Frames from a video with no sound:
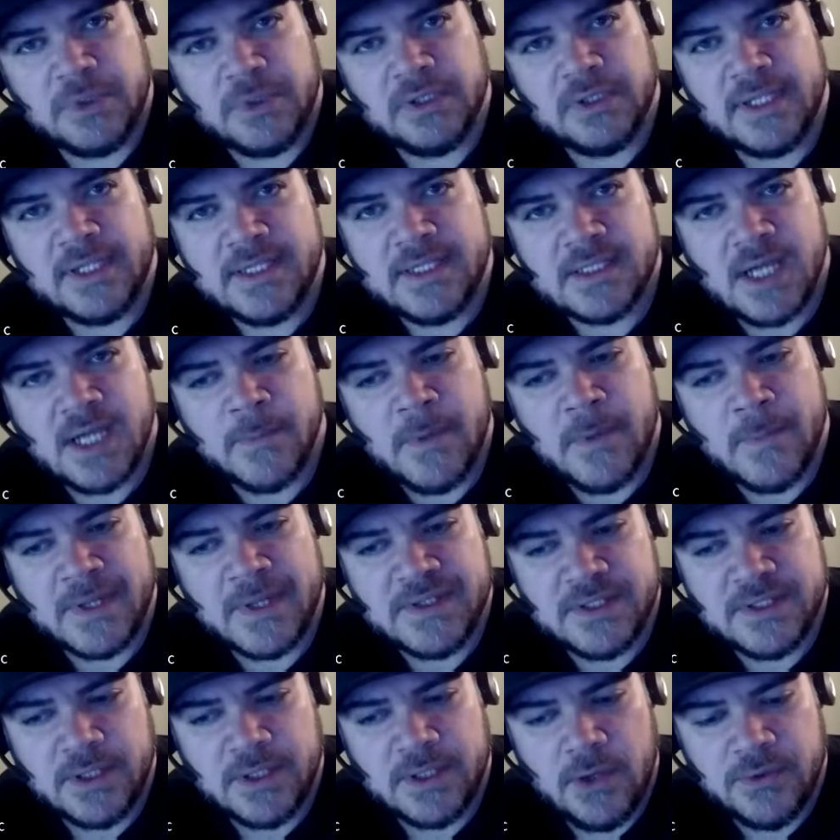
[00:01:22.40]
released a couple
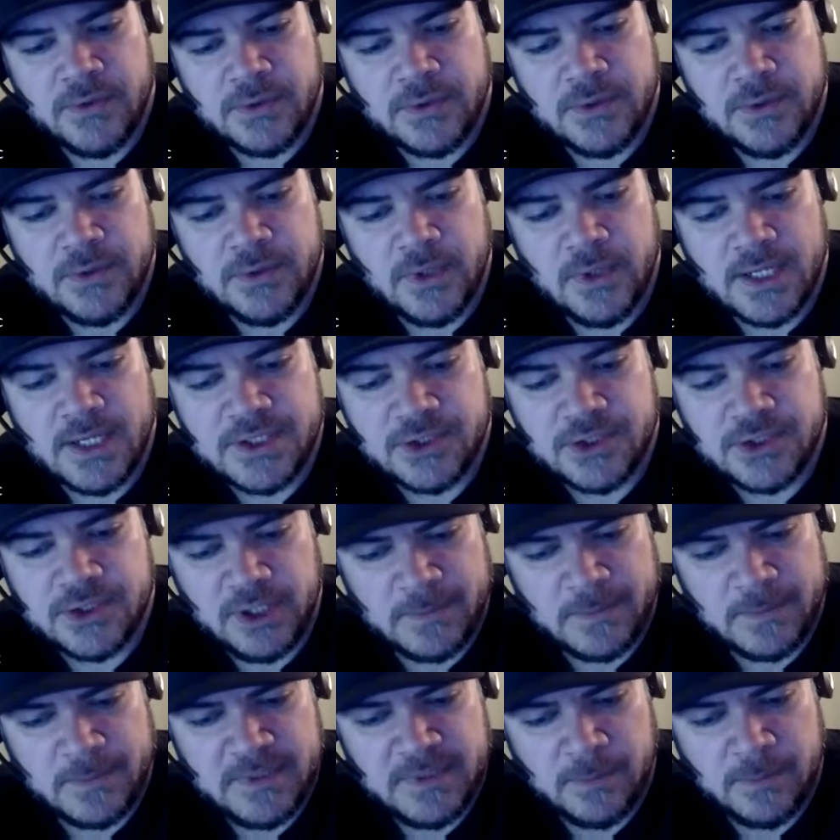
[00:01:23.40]
months ago through uh,
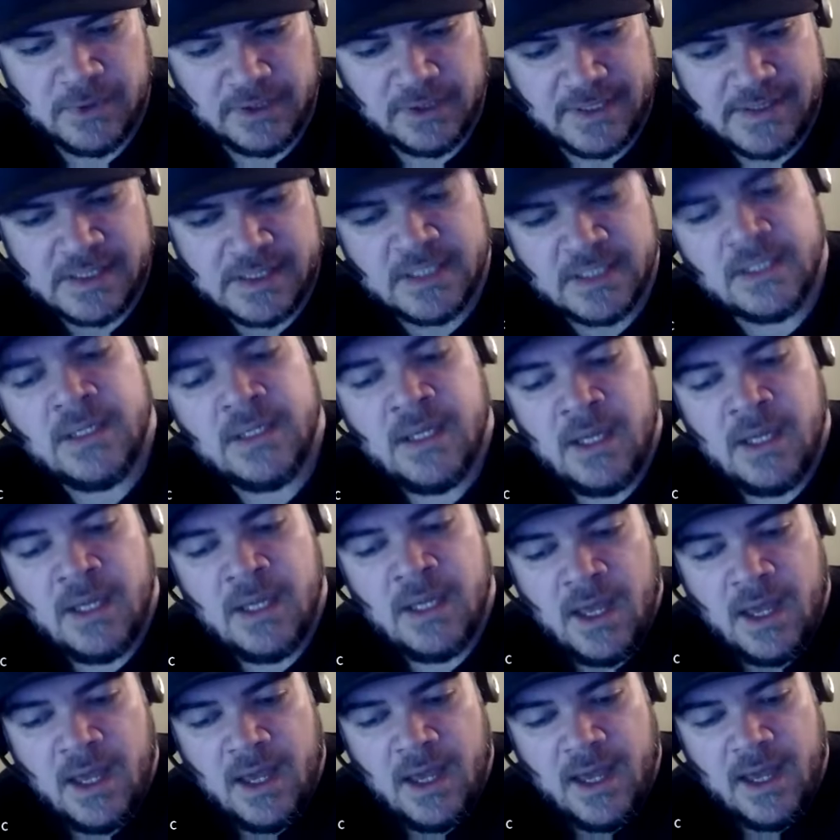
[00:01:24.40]
Scream Team Releasing
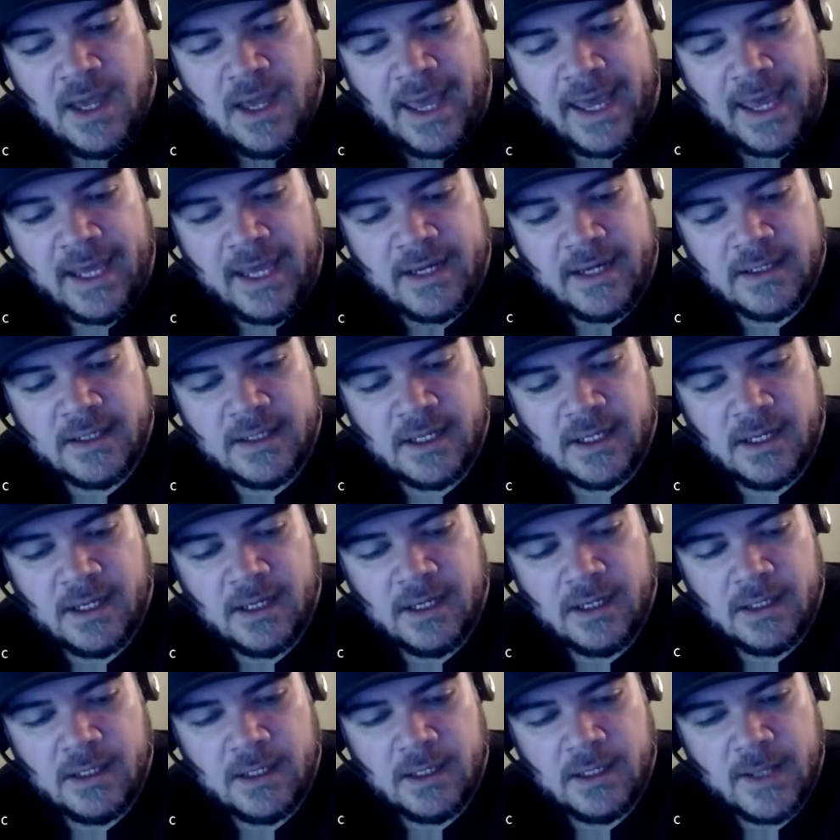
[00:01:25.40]
and
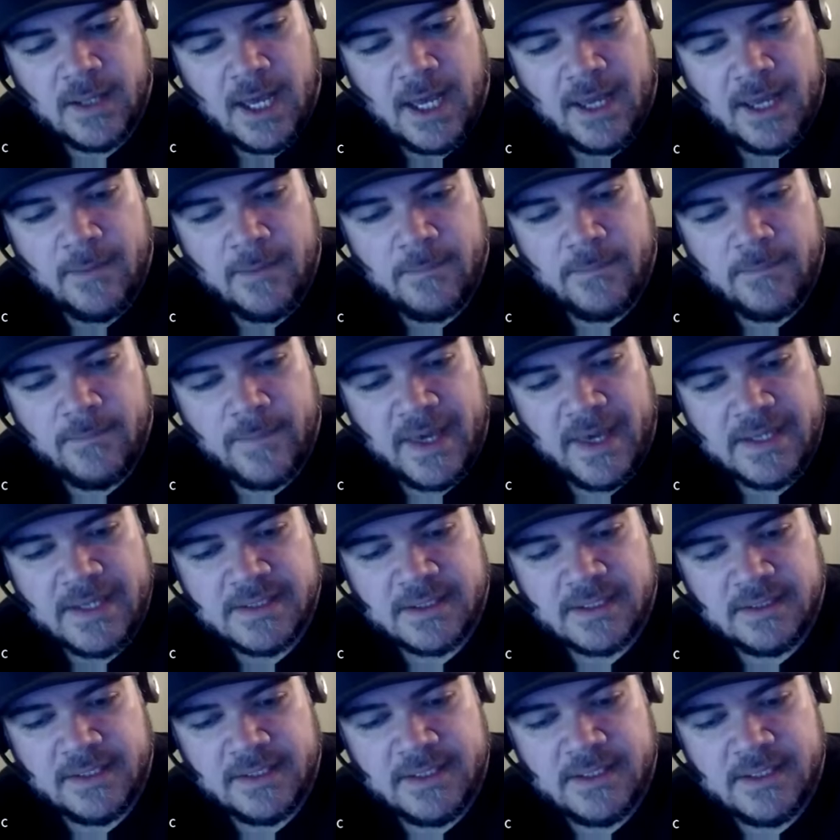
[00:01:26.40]
uh, I
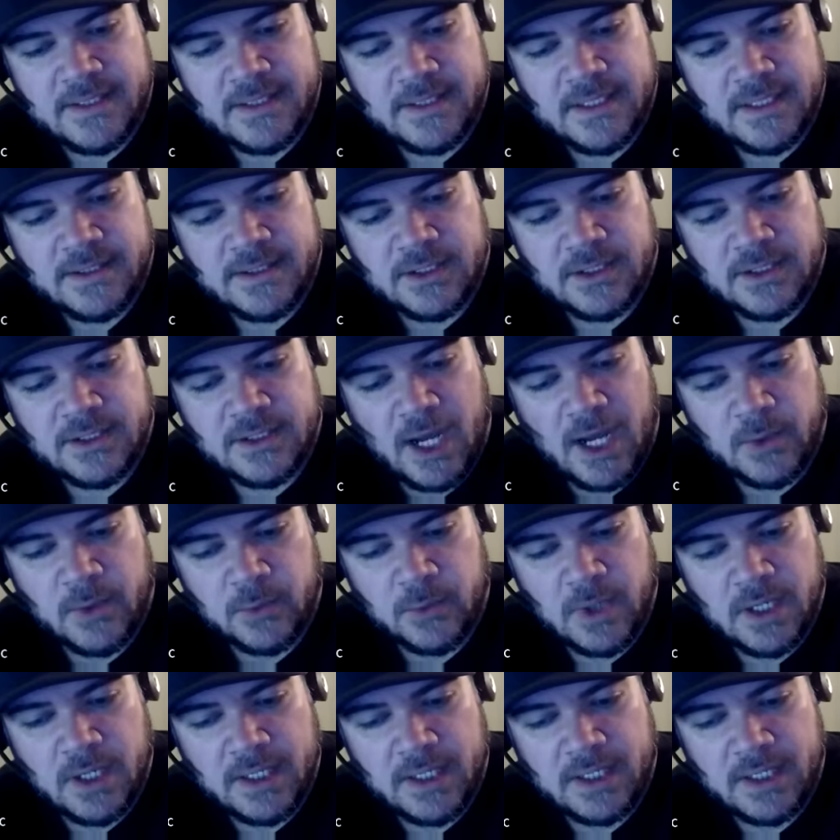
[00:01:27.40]
basically hit the
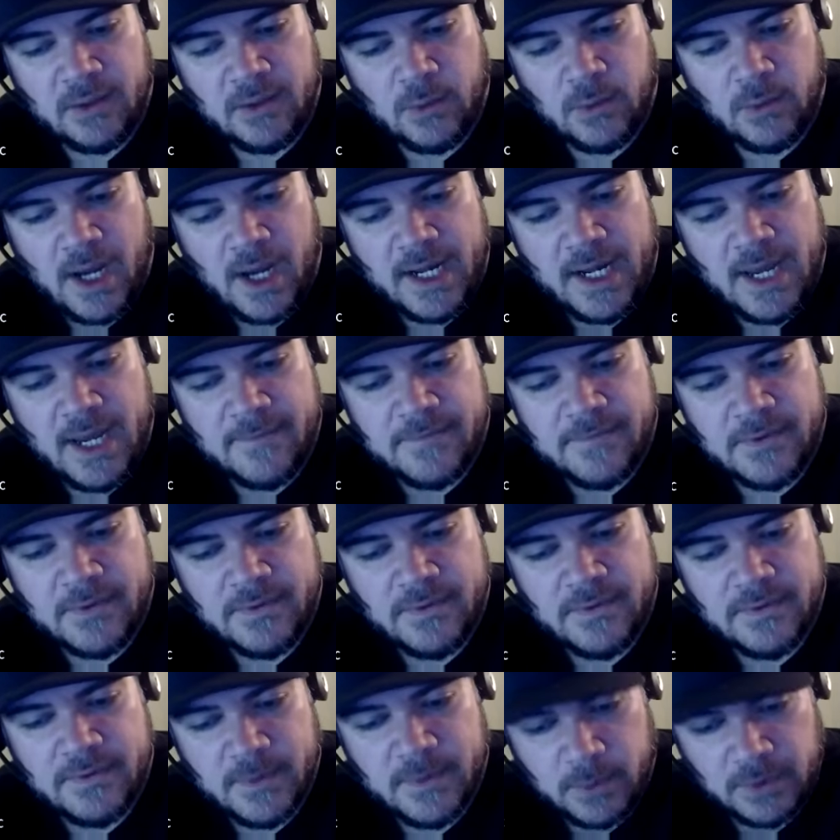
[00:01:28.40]
ground running right
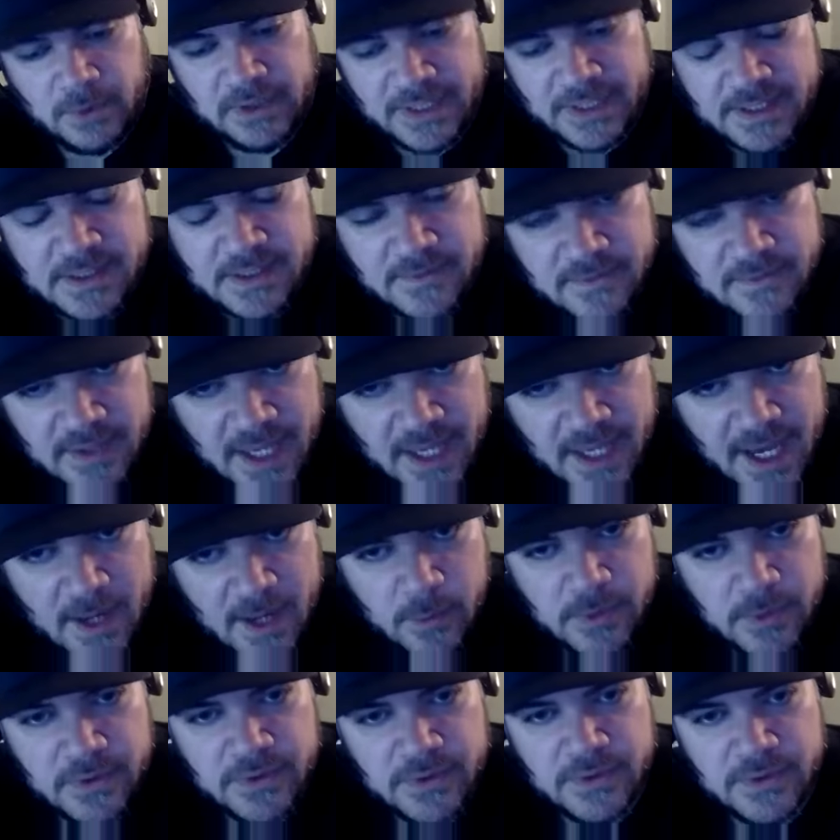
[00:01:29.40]
after the release of
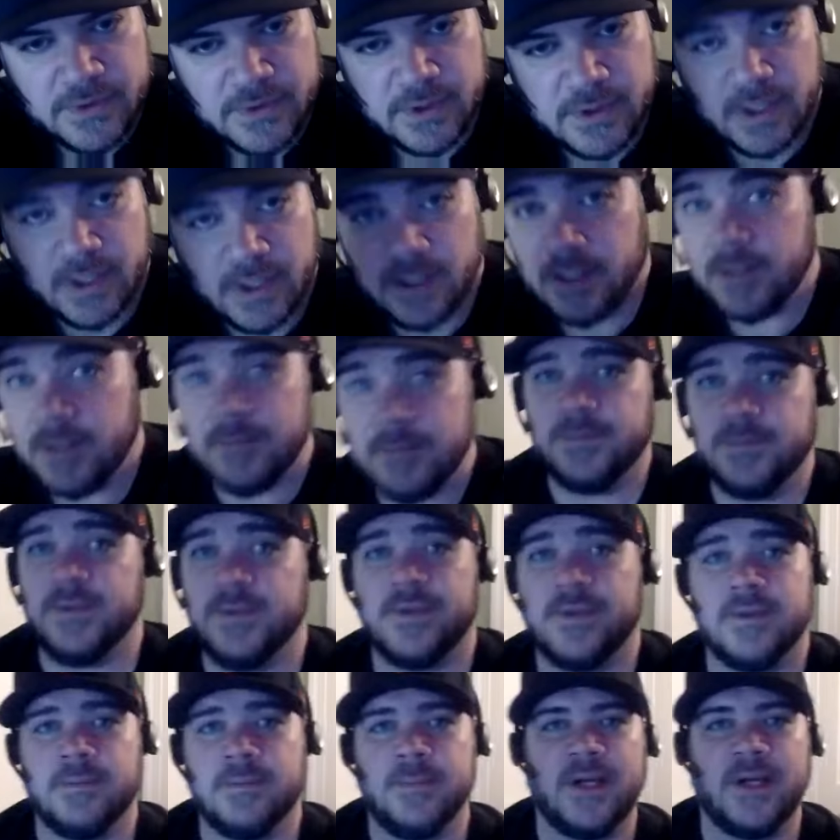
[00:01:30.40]
that with uh,
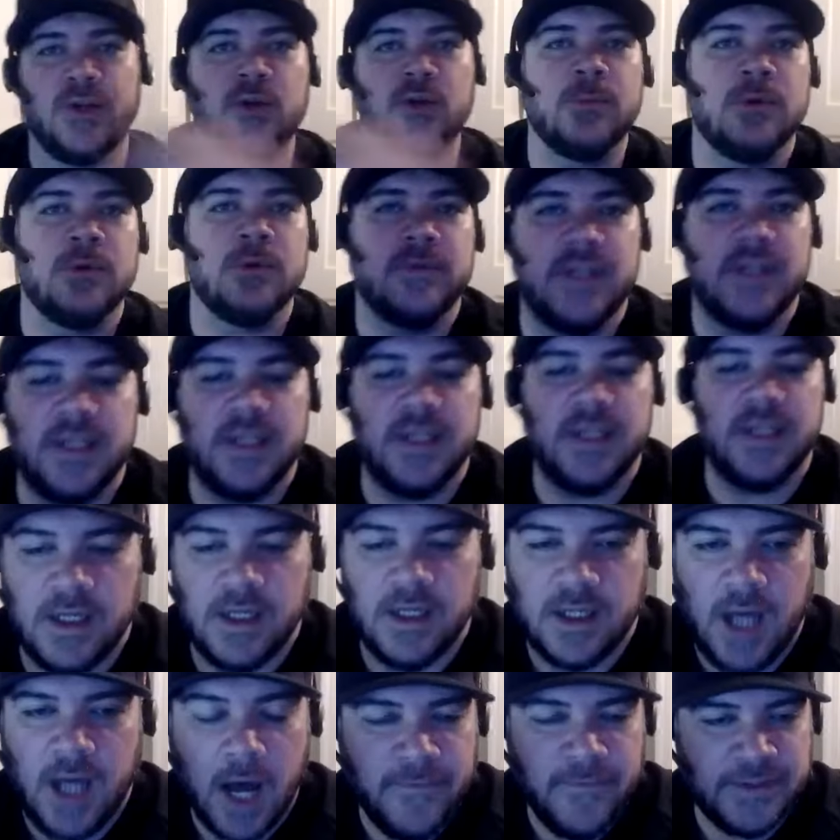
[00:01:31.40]
with my new movie
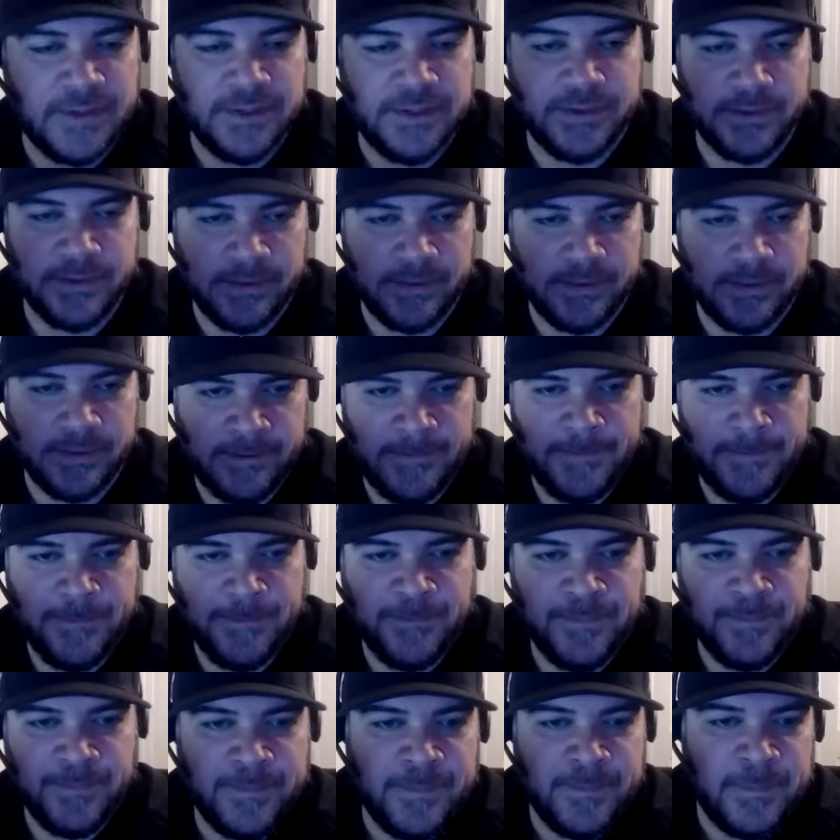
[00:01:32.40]
uh, Coffin Tooth,
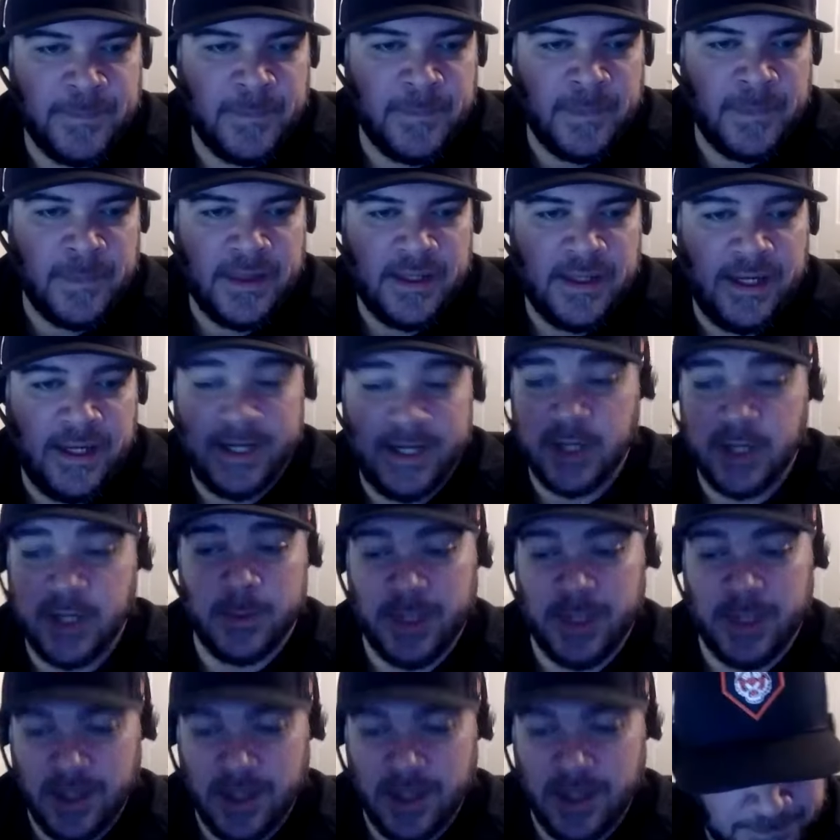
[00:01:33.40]
and here
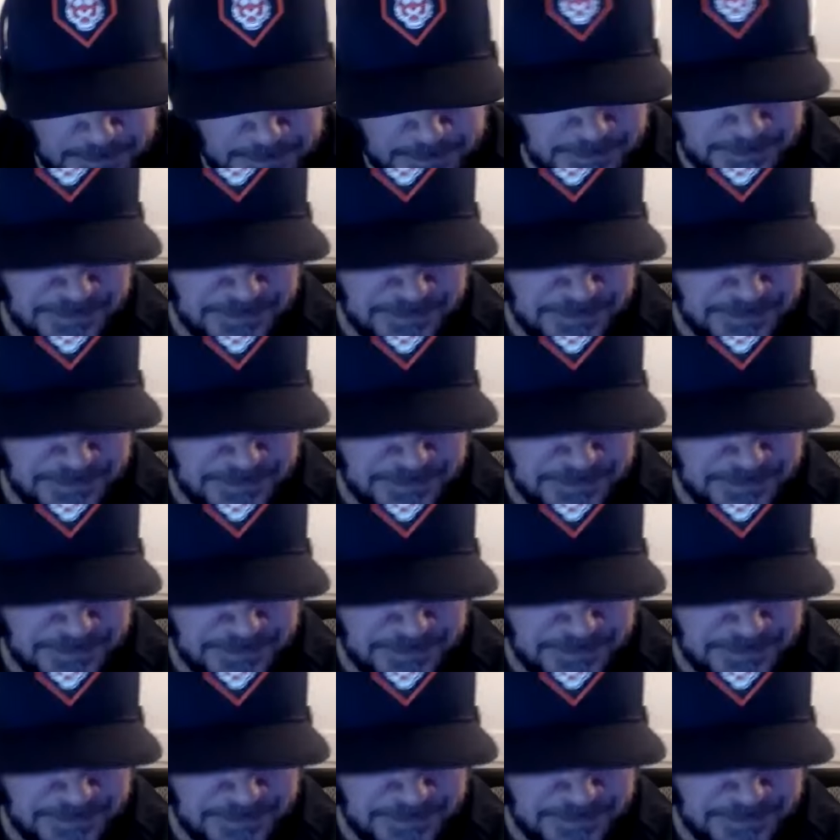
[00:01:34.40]
we are.